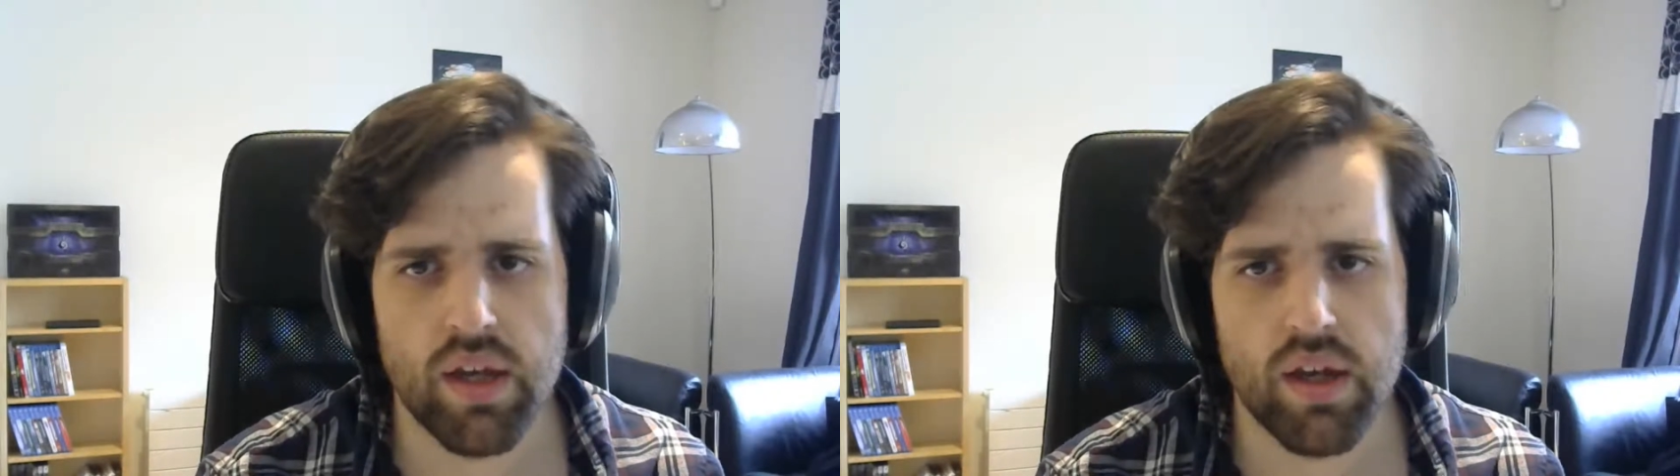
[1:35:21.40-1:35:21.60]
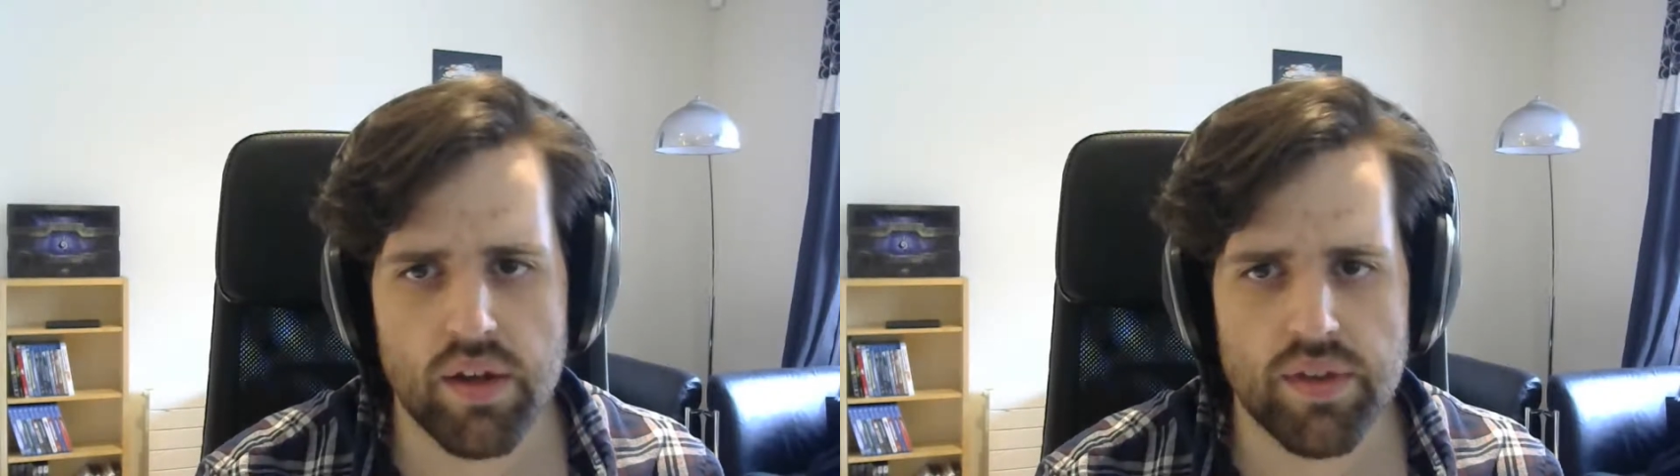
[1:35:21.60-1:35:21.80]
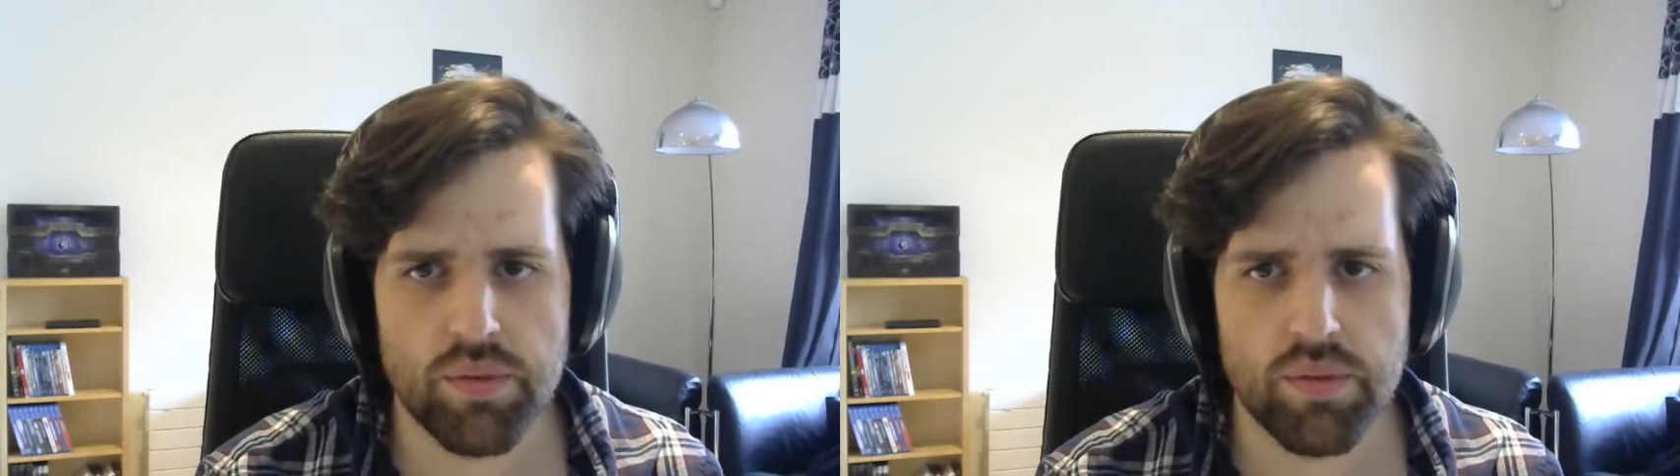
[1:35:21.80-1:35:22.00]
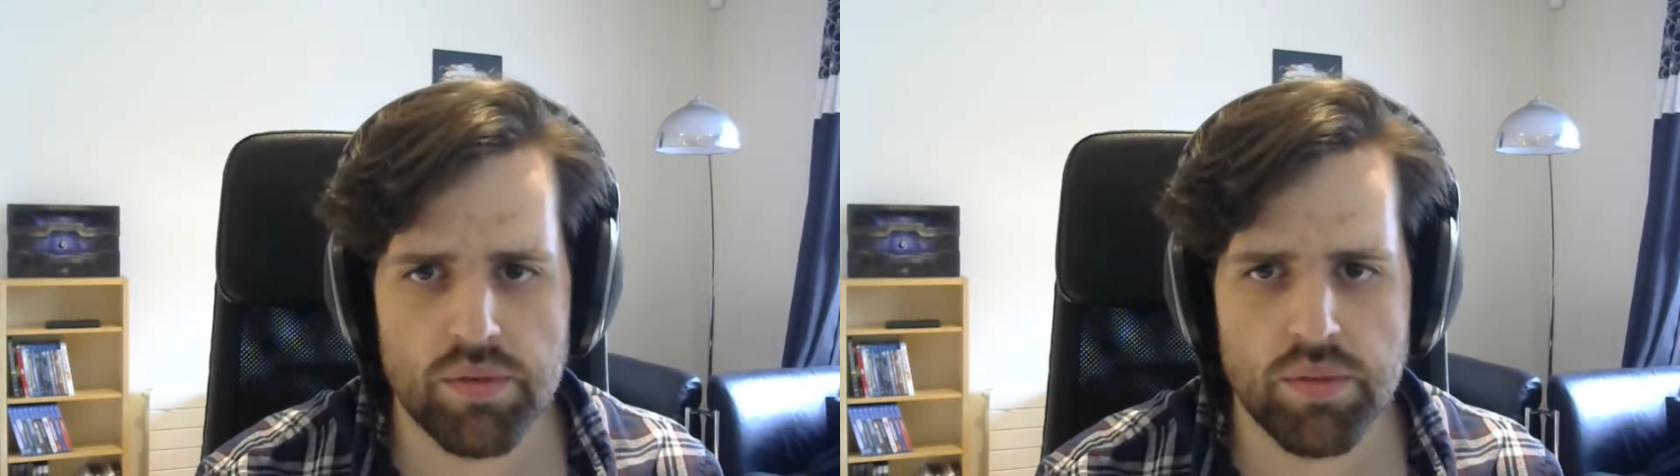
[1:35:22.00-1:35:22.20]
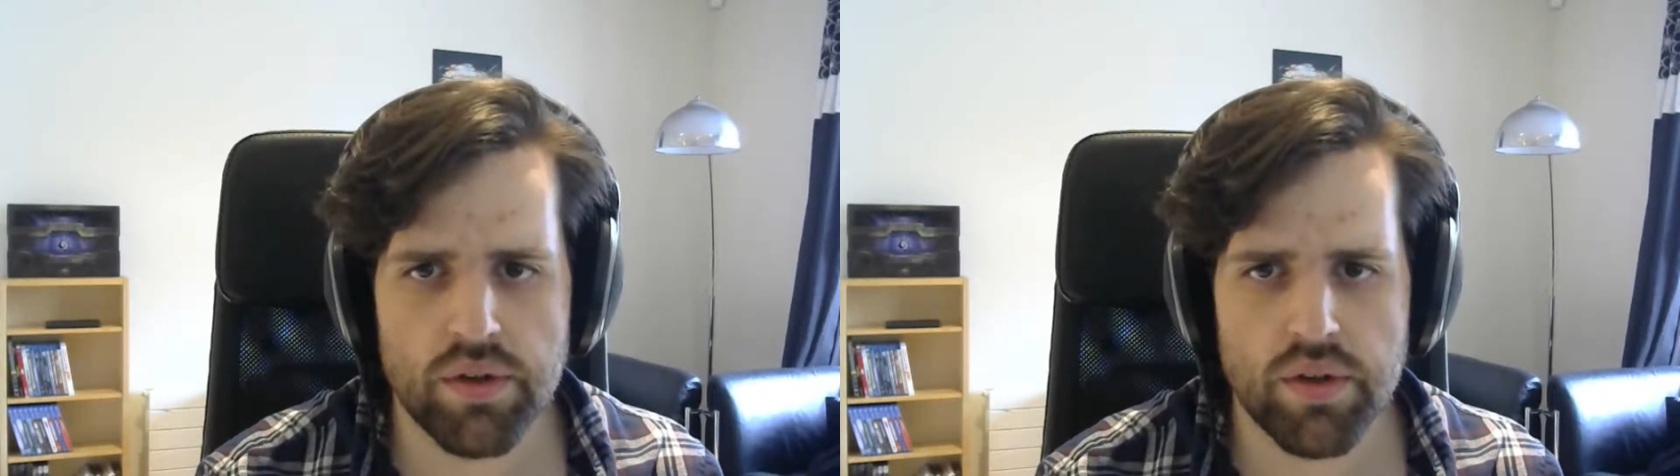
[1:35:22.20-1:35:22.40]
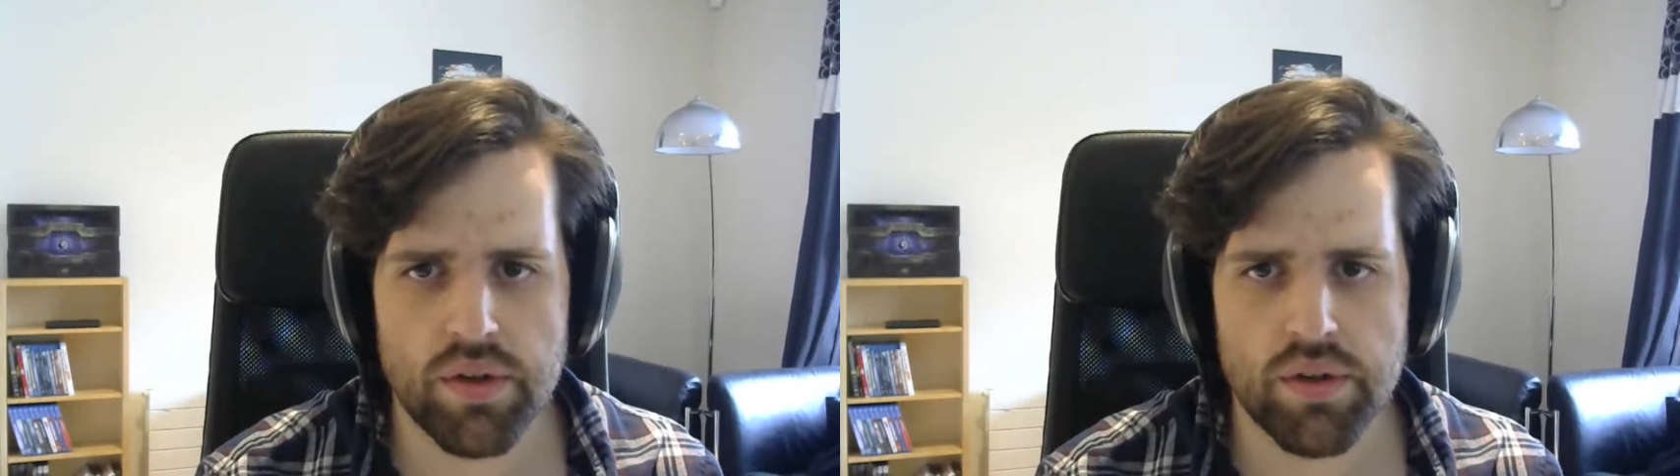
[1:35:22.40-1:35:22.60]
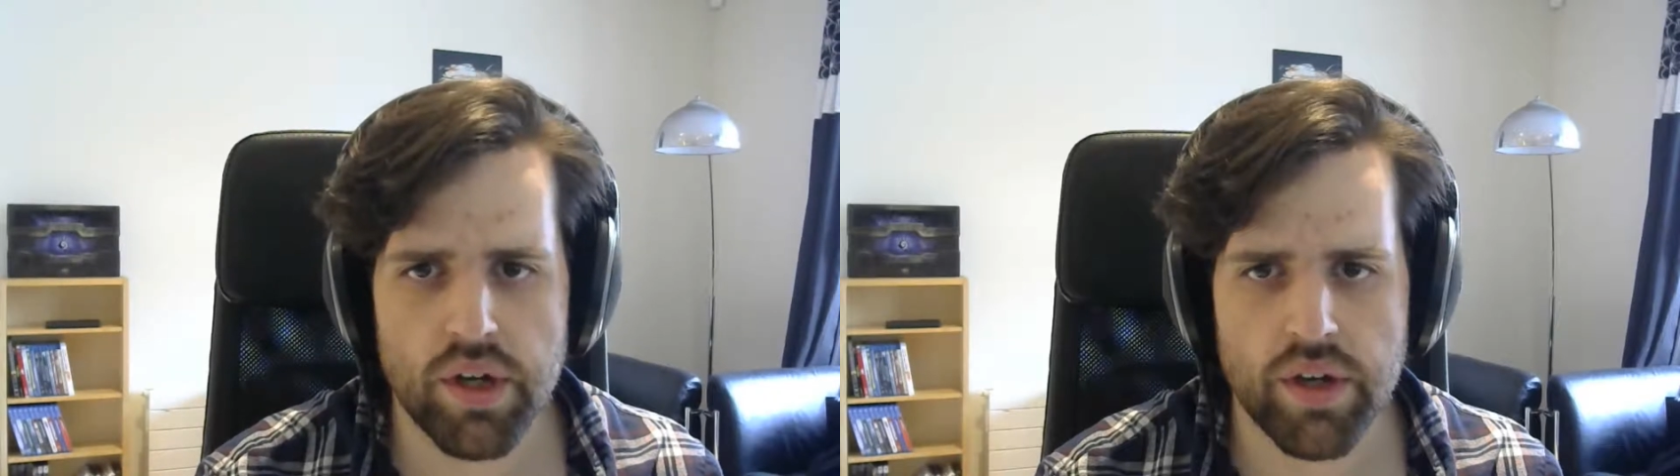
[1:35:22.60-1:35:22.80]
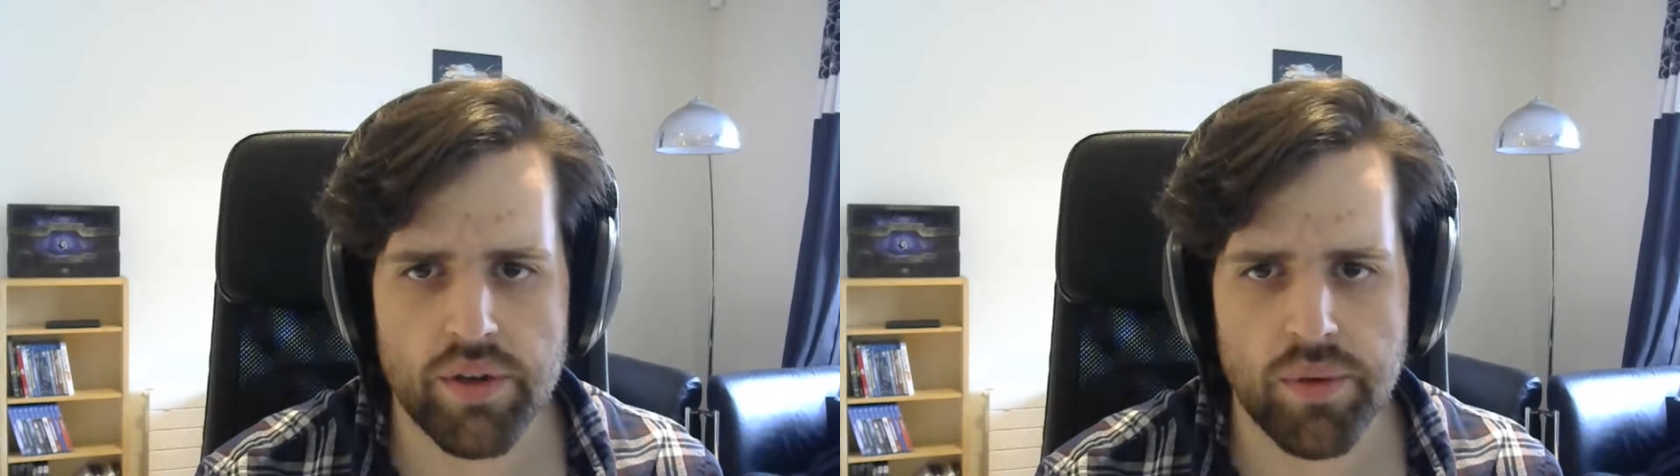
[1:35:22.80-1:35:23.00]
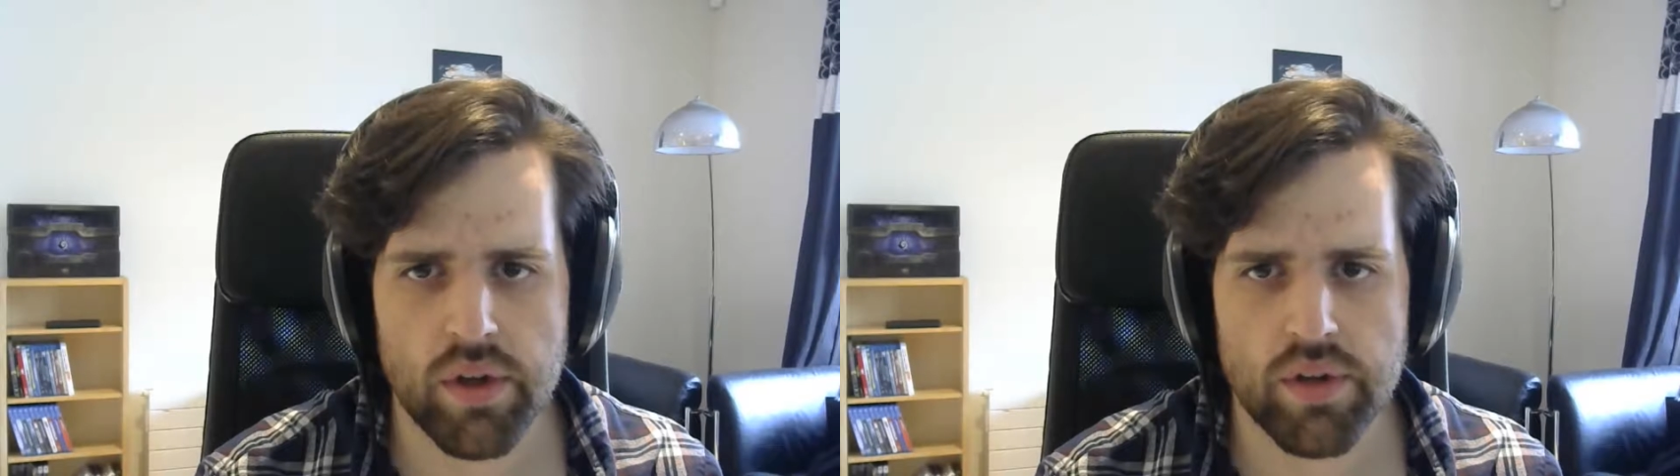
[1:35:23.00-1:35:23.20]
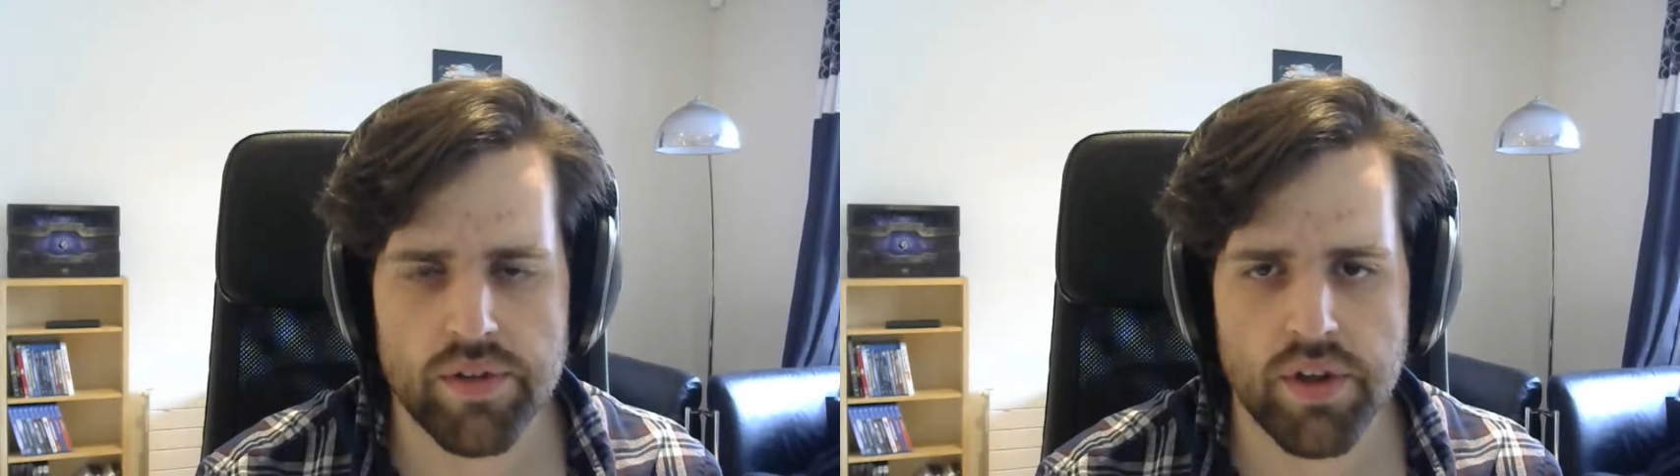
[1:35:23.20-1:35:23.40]
that would be good on a like
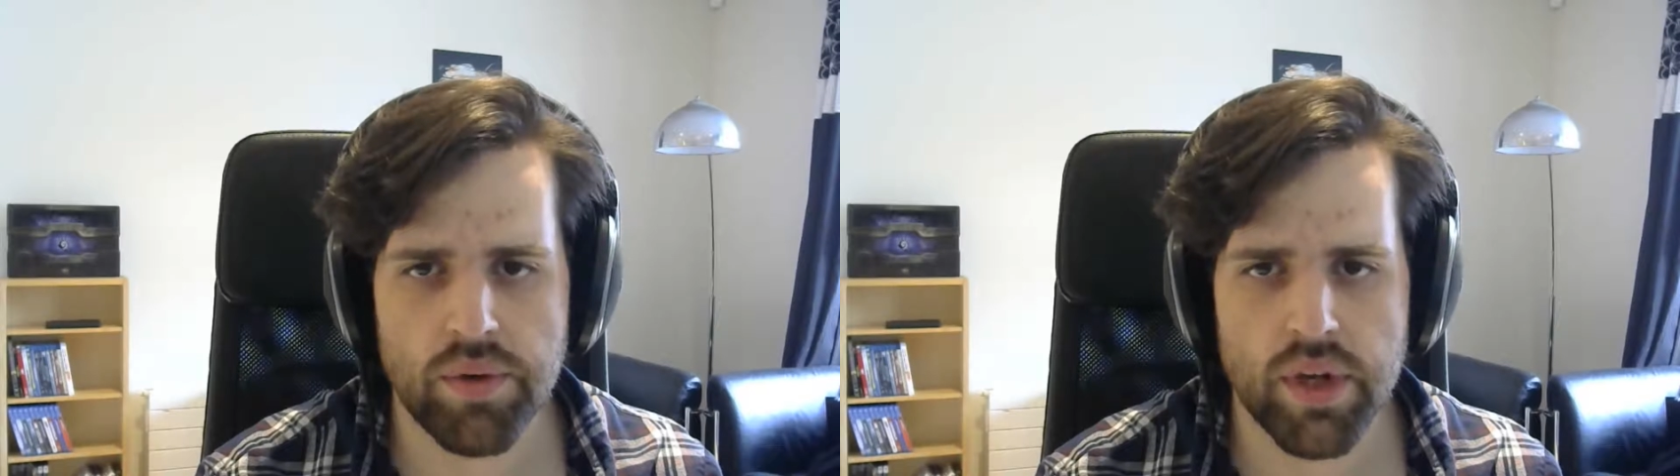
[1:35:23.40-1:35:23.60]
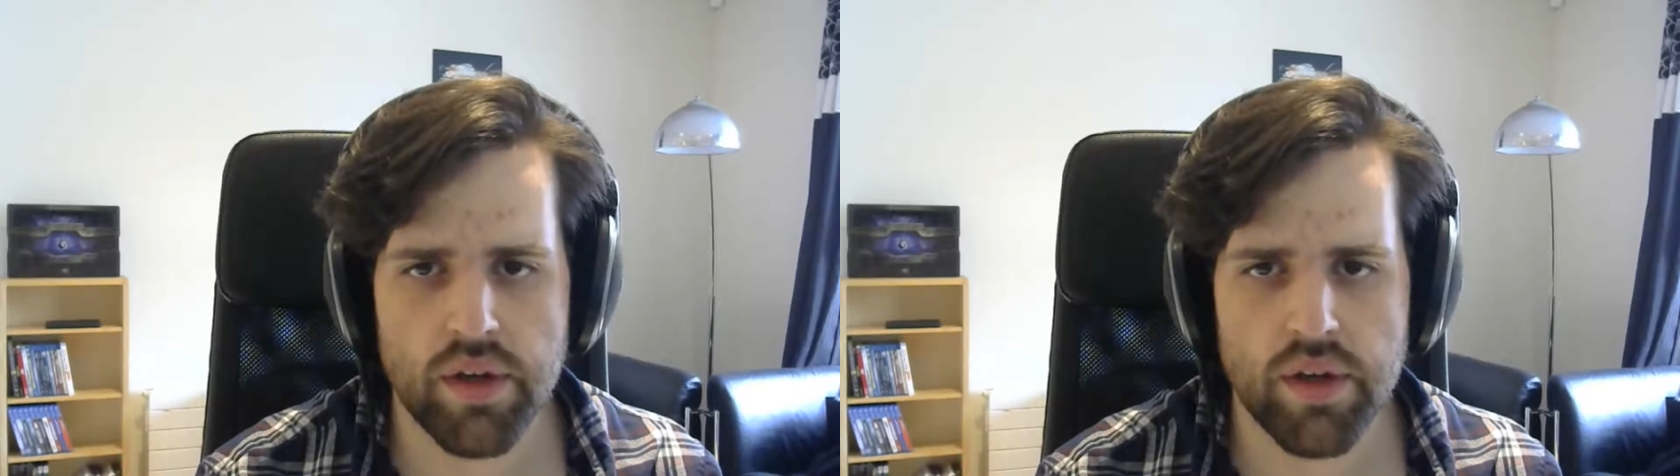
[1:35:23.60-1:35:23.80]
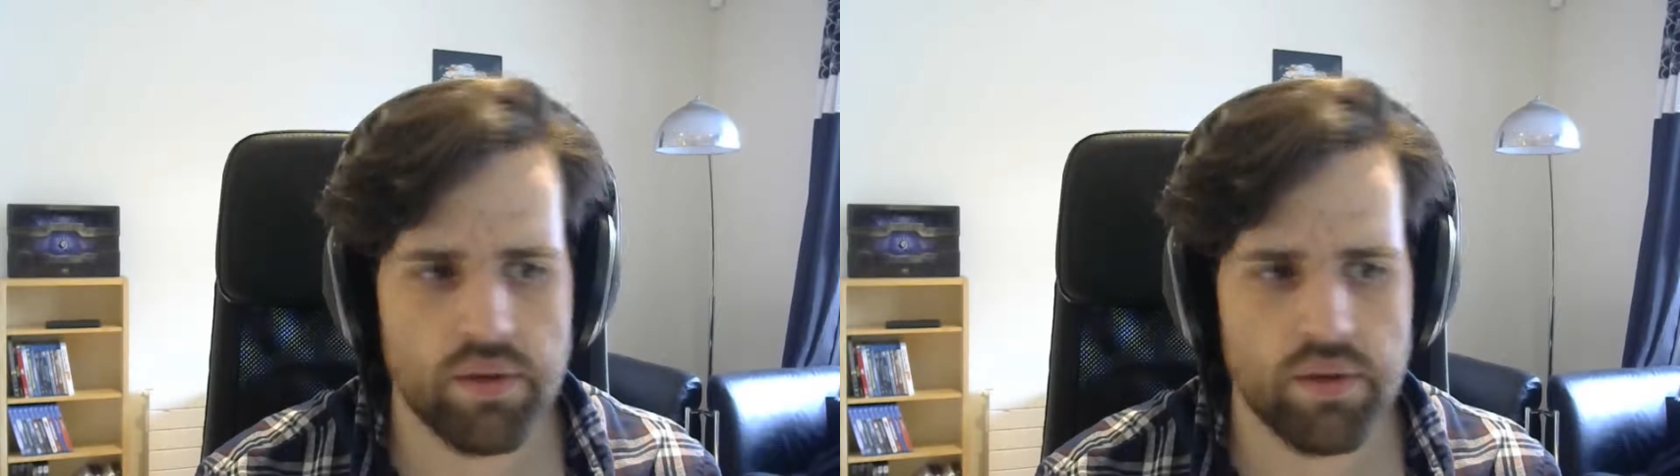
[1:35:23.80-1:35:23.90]
realistic rig.